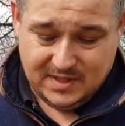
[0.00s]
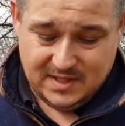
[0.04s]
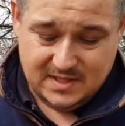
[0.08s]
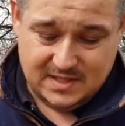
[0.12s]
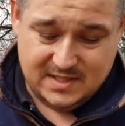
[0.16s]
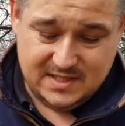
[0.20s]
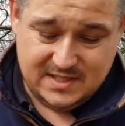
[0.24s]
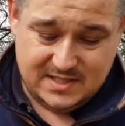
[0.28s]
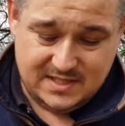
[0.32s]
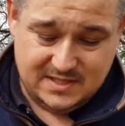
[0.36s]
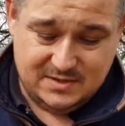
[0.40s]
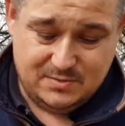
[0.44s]

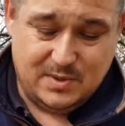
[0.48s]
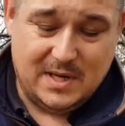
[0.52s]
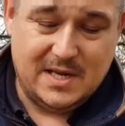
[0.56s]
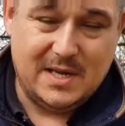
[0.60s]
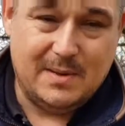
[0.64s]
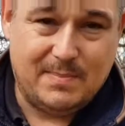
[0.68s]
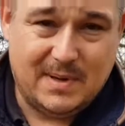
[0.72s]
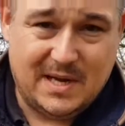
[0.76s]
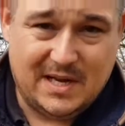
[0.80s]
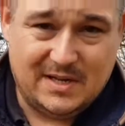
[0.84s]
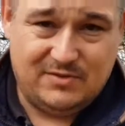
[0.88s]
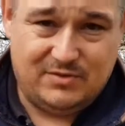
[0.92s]
this is where
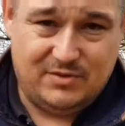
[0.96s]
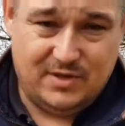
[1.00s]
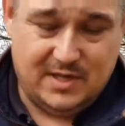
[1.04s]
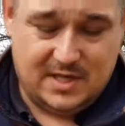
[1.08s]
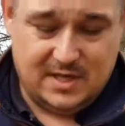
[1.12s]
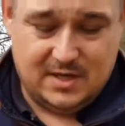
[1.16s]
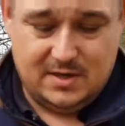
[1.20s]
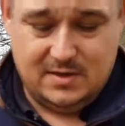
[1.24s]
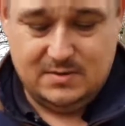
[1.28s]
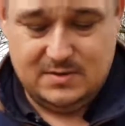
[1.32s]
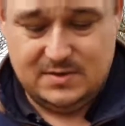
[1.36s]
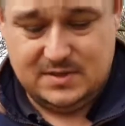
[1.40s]
your battery
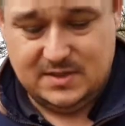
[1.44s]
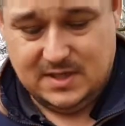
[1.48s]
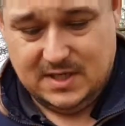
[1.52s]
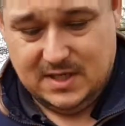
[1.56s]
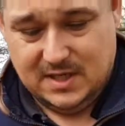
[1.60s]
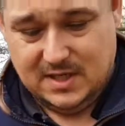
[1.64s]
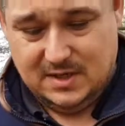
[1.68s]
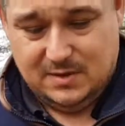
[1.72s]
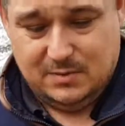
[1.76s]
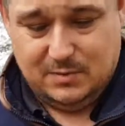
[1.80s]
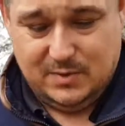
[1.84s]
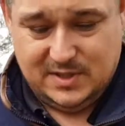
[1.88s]
goes,
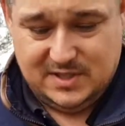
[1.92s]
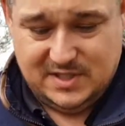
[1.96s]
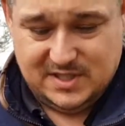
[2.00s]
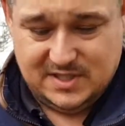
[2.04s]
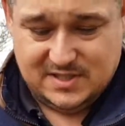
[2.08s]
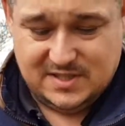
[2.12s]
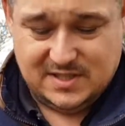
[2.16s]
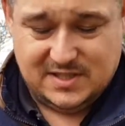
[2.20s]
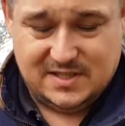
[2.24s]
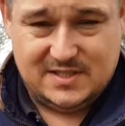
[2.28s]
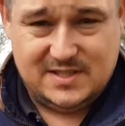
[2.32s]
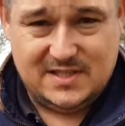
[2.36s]
which
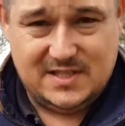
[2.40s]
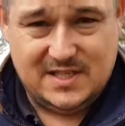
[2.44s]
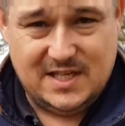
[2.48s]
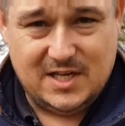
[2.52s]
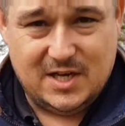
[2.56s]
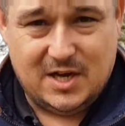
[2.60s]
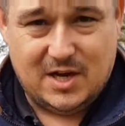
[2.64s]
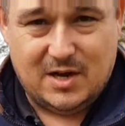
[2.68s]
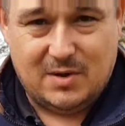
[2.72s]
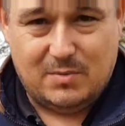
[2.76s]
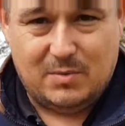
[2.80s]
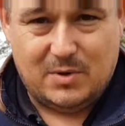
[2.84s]
is a
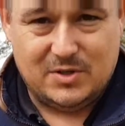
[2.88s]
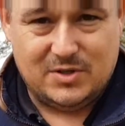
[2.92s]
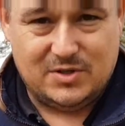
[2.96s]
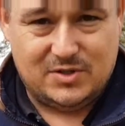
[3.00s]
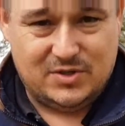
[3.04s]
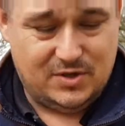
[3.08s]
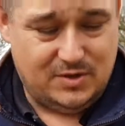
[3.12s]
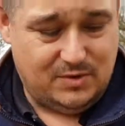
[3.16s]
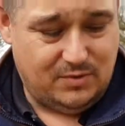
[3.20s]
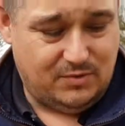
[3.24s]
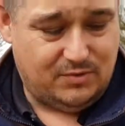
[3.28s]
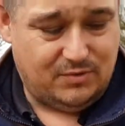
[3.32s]

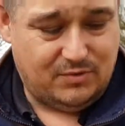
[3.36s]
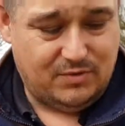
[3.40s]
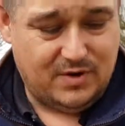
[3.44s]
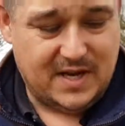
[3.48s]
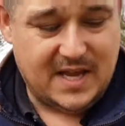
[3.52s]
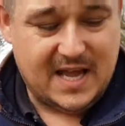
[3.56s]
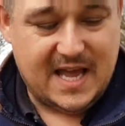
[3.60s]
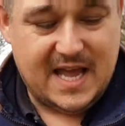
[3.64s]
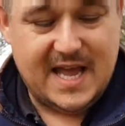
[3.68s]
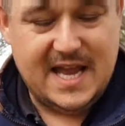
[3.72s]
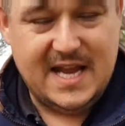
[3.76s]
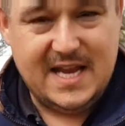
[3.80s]

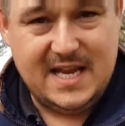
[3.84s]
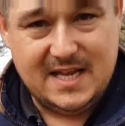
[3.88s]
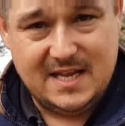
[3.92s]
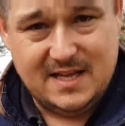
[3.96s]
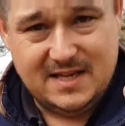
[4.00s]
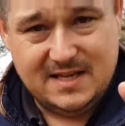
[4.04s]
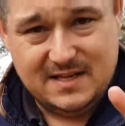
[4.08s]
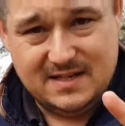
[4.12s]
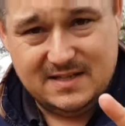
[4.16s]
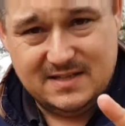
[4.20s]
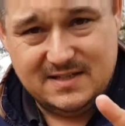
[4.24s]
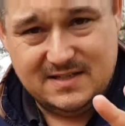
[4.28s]
CR123A,
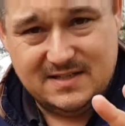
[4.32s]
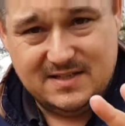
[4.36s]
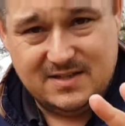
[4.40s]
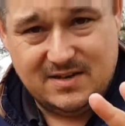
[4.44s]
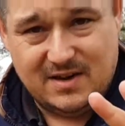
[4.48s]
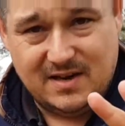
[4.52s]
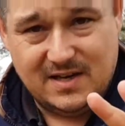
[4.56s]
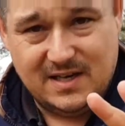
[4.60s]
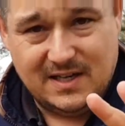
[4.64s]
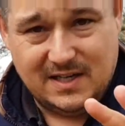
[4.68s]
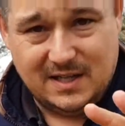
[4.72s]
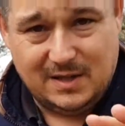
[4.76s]

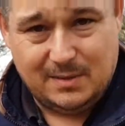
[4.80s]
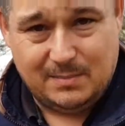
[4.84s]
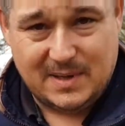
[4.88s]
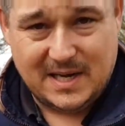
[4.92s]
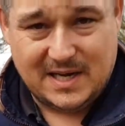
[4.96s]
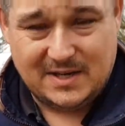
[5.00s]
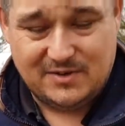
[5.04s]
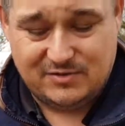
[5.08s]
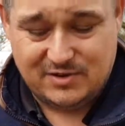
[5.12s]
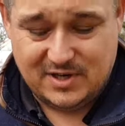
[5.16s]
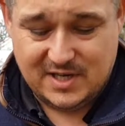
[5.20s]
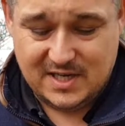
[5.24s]
tiny little
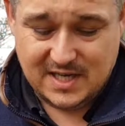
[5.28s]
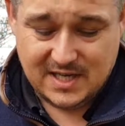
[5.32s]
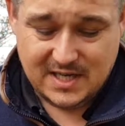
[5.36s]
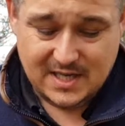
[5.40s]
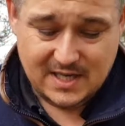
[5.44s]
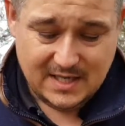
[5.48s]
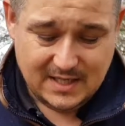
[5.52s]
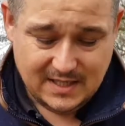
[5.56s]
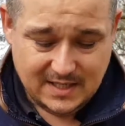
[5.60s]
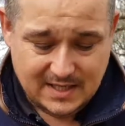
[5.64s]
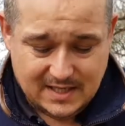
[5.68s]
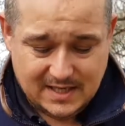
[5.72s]
battery.
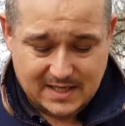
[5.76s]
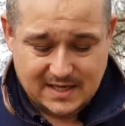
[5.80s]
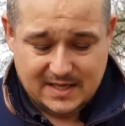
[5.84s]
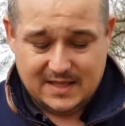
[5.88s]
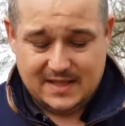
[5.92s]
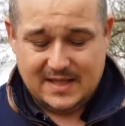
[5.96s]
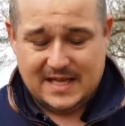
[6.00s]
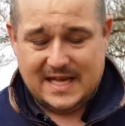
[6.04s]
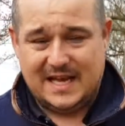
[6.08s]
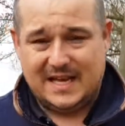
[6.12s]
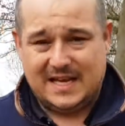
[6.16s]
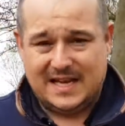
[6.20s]

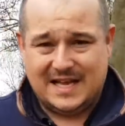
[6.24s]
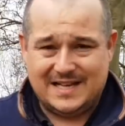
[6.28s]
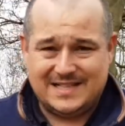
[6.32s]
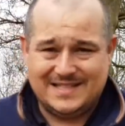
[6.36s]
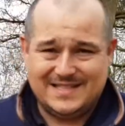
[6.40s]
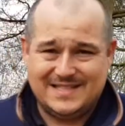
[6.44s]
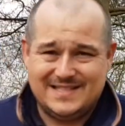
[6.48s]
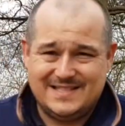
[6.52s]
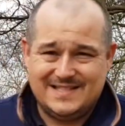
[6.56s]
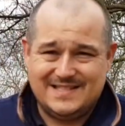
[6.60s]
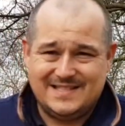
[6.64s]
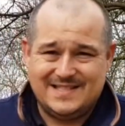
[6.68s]
That
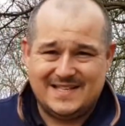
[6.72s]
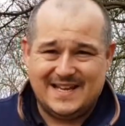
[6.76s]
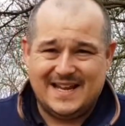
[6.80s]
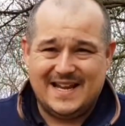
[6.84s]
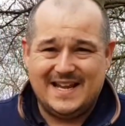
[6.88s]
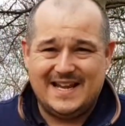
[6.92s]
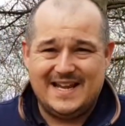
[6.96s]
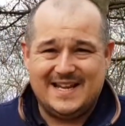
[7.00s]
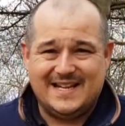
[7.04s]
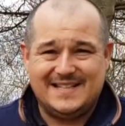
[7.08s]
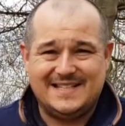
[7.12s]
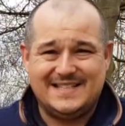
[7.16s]
lasts
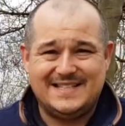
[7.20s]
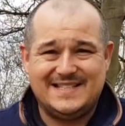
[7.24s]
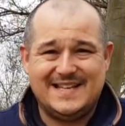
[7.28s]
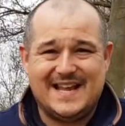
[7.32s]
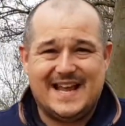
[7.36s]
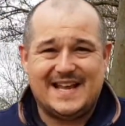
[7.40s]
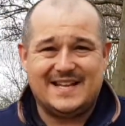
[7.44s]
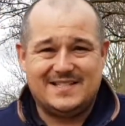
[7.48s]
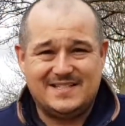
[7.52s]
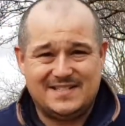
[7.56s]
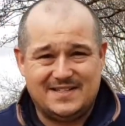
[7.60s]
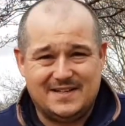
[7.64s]
in
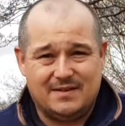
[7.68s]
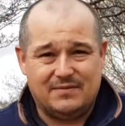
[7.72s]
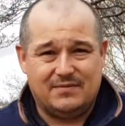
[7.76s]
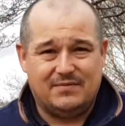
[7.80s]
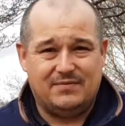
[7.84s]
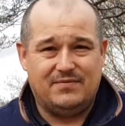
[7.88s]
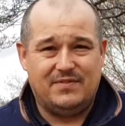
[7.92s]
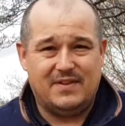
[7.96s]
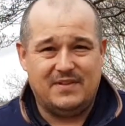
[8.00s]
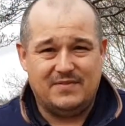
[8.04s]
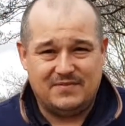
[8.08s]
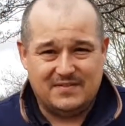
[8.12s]
excess of
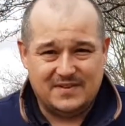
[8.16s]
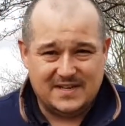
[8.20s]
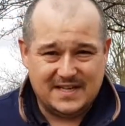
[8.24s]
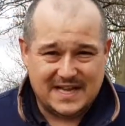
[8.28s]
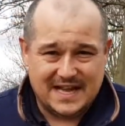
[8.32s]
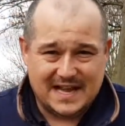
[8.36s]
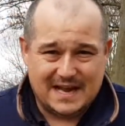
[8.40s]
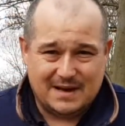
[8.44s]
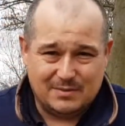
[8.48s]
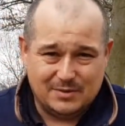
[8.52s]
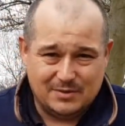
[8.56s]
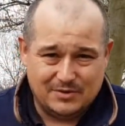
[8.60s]
50
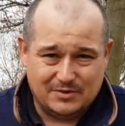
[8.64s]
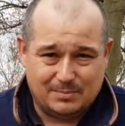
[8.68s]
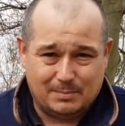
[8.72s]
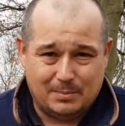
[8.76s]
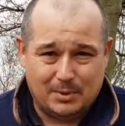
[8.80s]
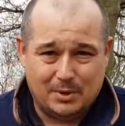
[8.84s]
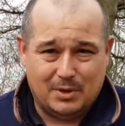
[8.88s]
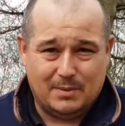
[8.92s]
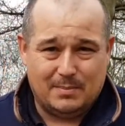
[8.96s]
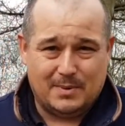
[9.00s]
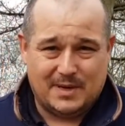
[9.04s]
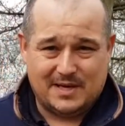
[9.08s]
hours
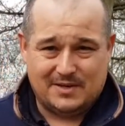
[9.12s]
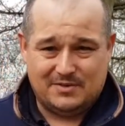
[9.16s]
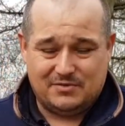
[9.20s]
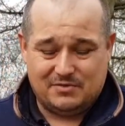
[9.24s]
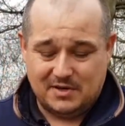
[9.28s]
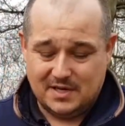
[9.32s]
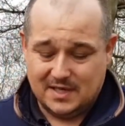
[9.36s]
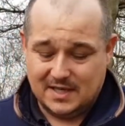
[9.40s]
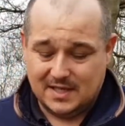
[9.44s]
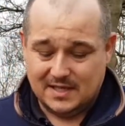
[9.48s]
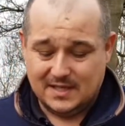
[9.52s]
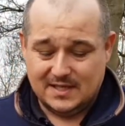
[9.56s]
per
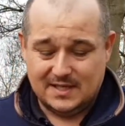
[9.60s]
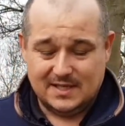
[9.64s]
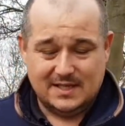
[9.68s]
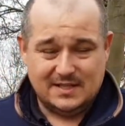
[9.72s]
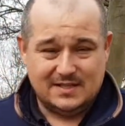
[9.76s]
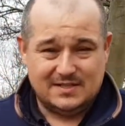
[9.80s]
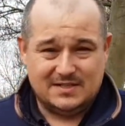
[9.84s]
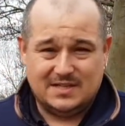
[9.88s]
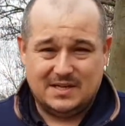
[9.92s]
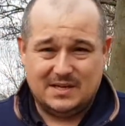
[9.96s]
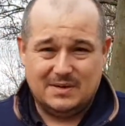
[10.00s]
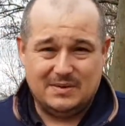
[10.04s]
battery,
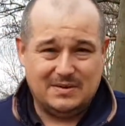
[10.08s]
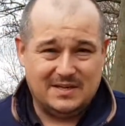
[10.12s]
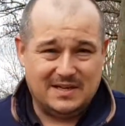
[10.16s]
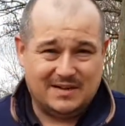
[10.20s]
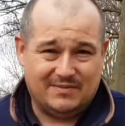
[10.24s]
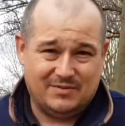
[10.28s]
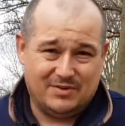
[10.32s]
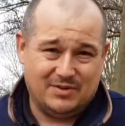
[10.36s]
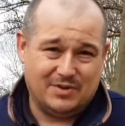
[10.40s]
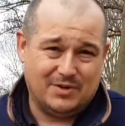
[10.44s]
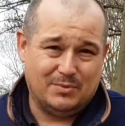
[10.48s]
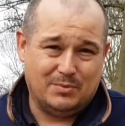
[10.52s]
so you
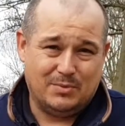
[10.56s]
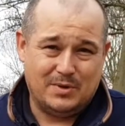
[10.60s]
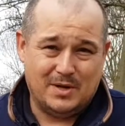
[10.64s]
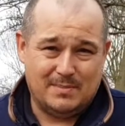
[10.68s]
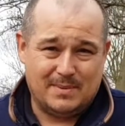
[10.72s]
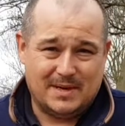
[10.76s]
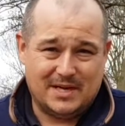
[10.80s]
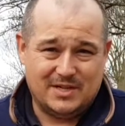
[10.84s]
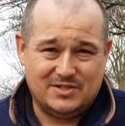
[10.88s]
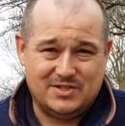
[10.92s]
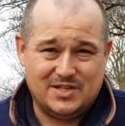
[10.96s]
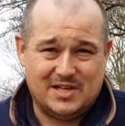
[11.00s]
haven't got to worry
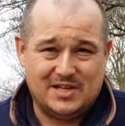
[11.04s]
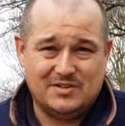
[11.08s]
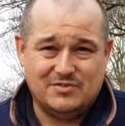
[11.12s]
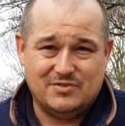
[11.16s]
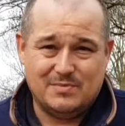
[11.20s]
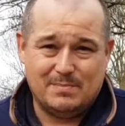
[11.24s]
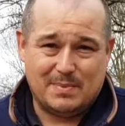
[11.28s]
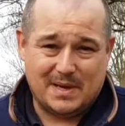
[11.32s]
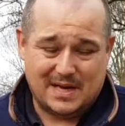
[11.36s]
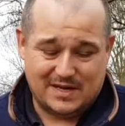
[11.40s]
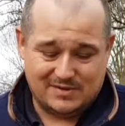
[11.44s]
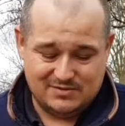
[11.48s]
about
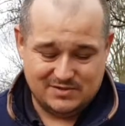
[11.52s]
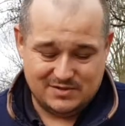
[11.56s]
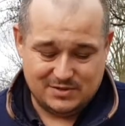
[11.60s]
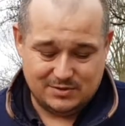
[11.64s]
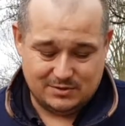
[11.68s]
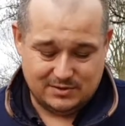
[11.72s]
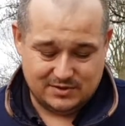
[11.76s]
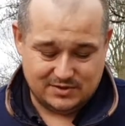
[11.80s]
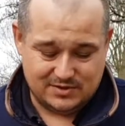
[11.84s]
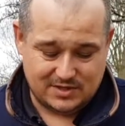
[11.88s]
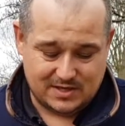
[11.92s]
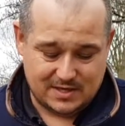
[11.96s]
changing batteries
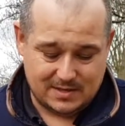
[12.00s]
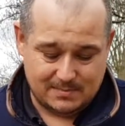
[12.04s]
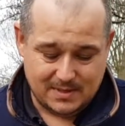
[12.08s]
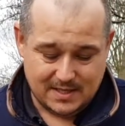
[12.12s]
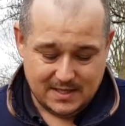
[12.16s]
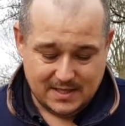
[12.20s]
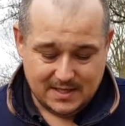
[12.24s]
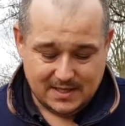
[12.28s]
all the time.